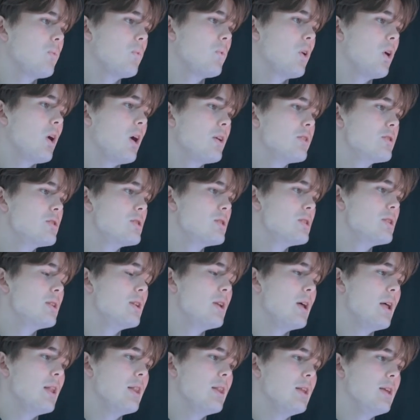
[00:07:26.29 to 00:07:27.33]
hydrogen
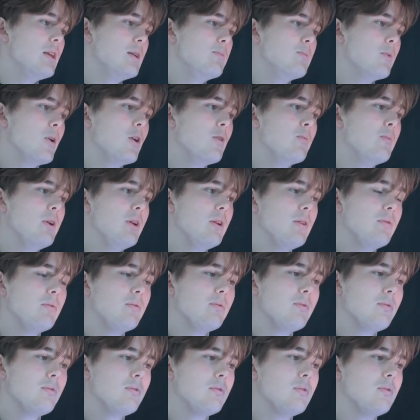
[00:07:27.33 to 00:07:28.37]
and the bromine
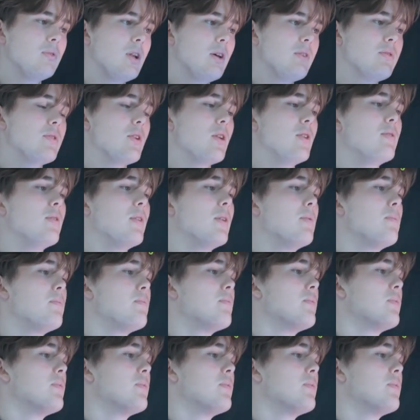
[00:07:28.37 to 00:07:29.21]
left over